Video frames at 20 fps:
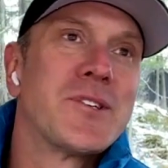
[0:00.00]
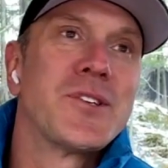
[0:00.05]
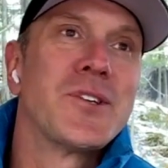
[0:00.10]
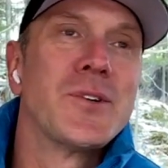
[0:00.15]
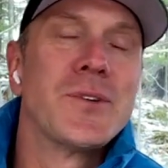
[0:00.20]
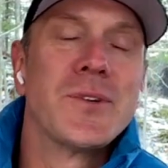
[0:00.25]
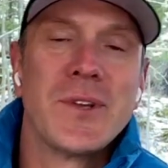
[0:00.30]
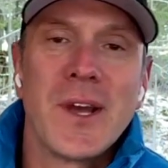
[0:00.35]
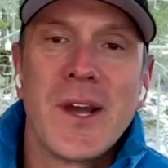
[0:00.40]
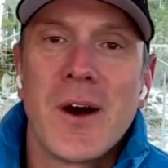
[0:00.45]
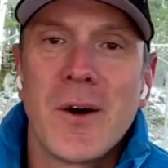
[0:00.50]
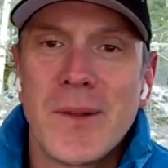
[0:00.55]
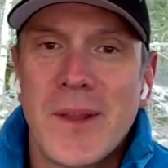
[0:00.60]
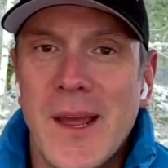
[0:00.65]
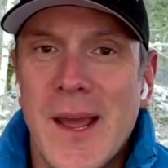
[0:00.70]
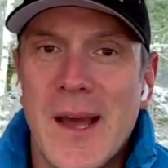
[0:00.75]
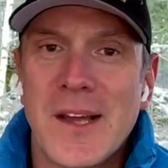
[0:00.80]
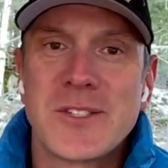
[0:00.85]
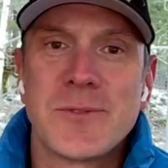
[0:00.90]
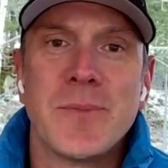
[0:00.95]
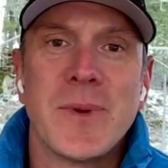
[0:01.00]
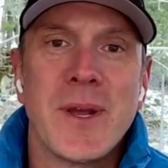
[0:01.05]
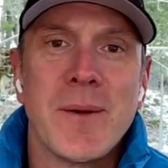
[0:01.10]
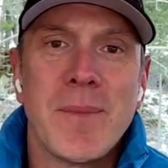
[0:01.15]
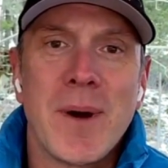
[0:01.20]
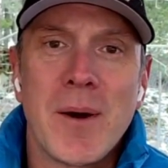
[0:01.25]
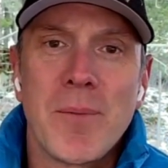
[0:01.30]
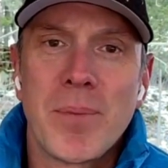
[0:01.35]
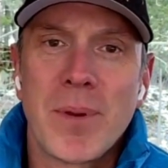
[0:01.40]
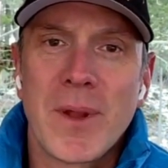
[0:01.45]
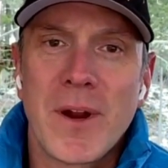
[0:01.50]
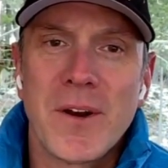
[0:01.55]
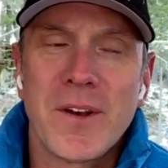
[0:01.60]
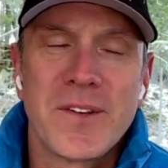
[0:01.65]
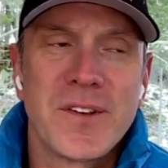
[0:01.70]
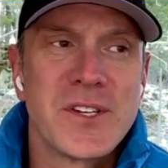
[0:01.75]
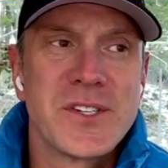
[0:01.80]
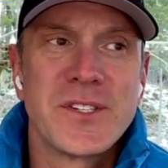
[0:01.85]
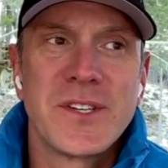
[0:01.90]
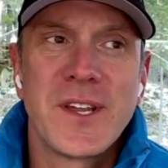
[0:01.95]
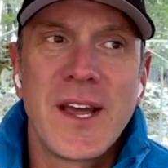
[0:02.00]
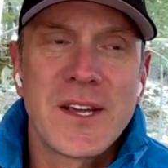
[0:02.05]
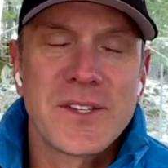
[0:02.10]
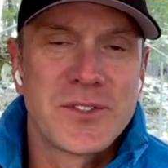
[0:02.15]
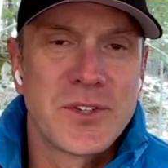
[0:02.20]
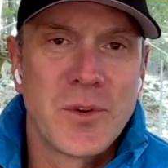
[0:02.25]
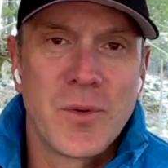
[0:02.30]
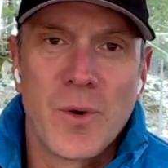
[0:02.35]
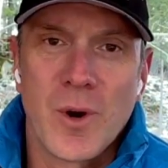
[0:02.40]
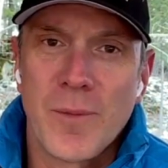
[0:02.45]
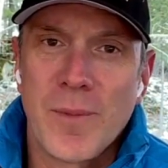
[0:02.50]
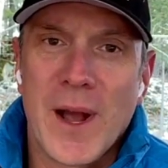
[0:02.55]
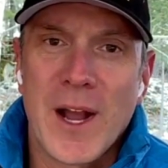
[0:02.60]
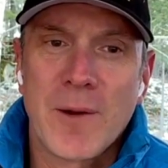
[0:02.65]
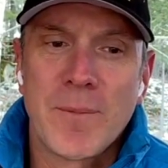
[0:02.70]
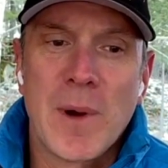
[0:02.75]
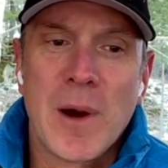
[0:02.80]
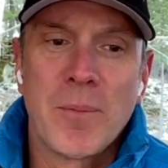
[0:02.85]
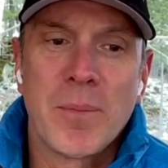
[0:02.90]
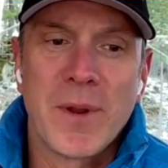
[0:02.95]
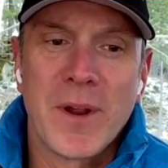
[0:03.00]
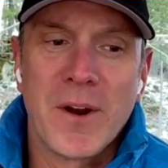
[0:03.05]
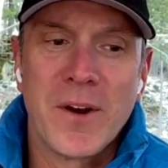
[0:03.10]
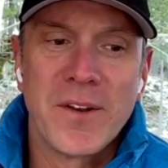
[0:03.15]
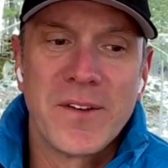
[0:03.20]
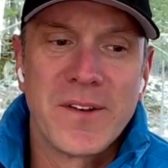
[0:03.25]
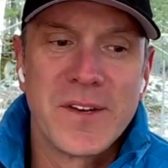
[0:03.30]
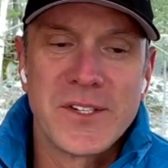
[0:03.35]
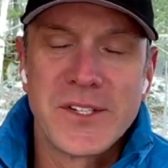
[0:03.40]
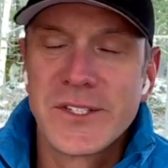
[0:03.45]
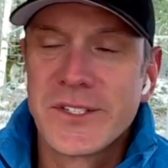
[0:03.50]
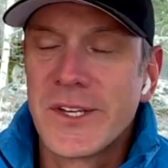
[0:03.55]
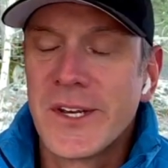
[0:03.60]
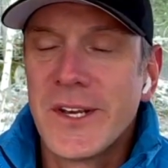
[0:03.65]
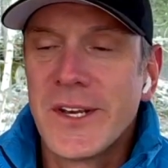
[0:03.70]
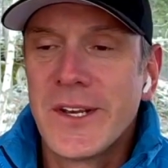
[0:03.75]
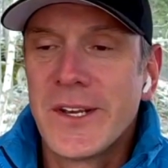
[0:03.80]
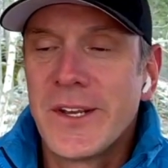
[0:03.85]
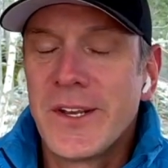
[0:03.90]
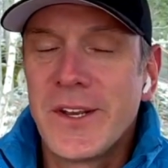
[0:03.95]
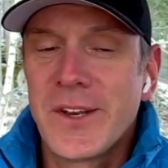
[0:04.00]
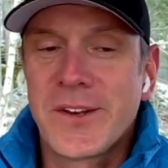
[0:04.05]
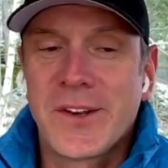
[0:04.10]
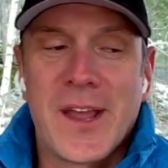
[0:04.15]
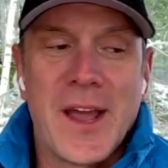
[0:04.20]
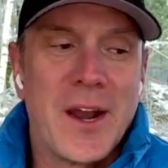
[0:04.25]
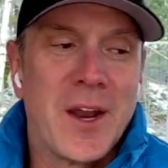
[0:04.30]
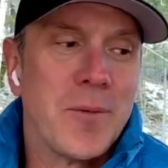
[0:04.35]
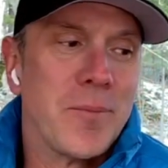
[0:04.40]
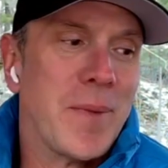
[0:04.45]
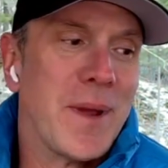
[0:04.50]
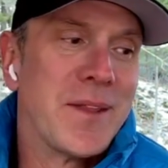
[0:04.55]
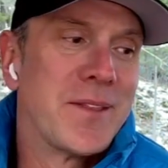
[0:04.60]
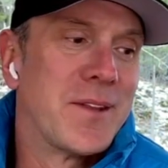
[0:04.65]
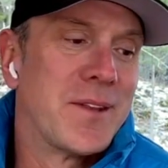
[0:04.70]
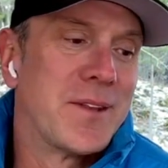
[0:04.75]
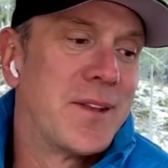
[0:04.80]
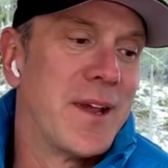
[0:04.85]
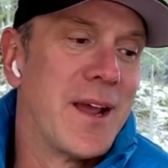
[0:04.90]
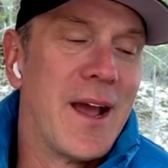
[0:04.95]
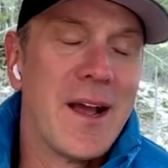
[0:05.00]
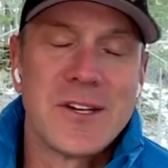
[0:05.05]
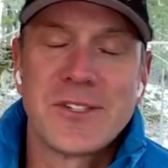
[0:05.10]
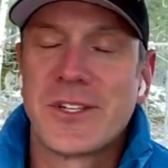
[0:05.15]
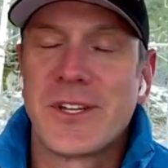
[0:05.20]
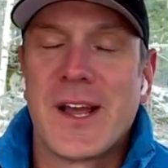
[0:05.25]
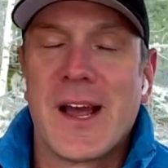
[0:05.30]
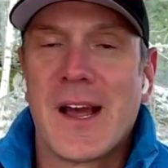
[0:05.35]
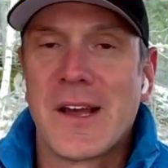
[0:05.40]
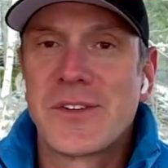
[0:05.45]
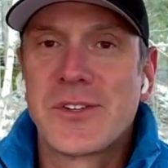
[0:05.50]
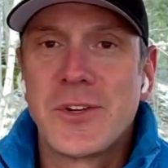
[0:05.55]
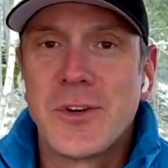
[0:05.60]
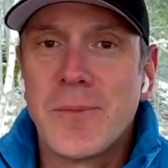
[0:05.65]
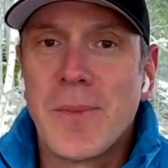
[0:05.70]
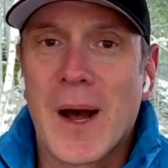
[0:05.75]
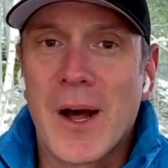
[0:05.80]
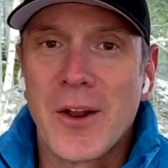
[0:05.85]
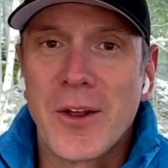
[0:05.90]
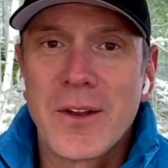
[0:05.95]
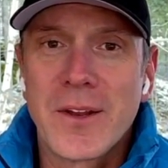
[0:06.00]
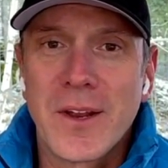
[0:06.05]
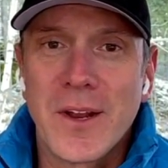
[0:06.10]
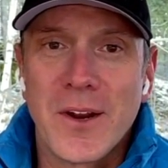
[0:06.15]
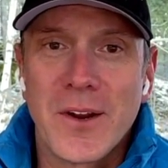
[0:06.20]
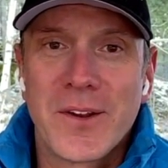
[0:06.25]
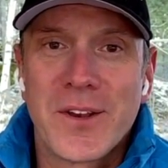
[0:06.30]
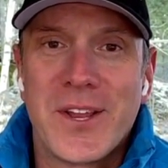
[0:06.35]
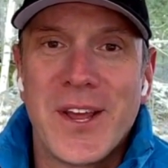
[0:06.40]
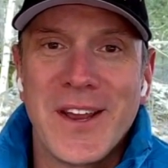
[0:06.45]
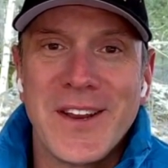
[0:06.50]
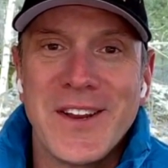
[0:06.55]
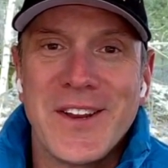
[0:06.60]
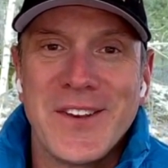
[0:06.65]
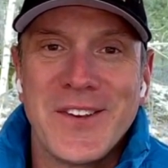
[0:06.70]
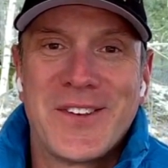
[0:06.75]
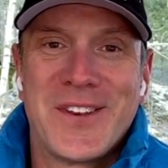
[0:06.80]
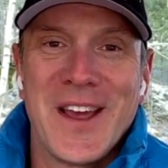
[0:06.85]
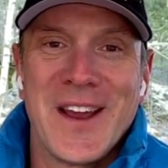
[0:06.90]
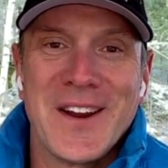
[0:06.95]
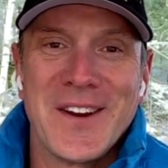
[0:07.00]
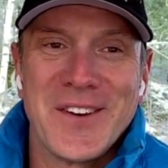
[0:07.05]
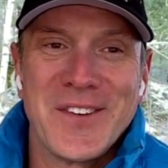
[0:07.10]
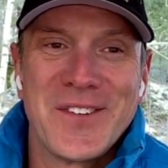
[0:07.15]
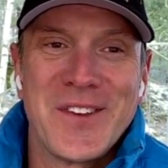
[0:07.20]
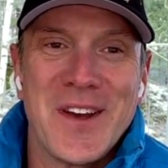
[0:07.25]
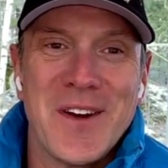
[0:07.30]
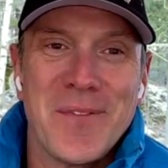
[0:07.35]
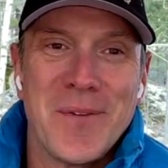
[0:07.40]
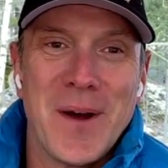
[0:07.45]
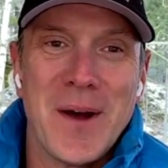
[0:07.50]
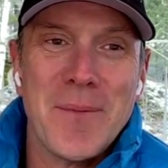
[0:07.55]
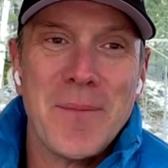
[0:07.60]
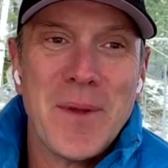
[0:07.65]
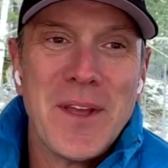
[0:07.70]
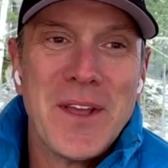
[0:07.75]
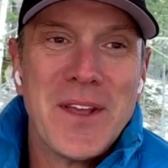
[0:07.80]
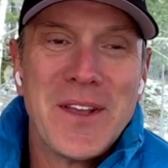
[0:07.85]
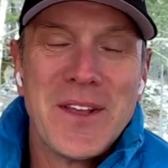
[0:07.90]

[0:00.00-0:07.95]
shoot, they asked me about player decisions. They asked the quarterback about player decisions. You just can't admit that they actually ask you about it. Then you set yourself up.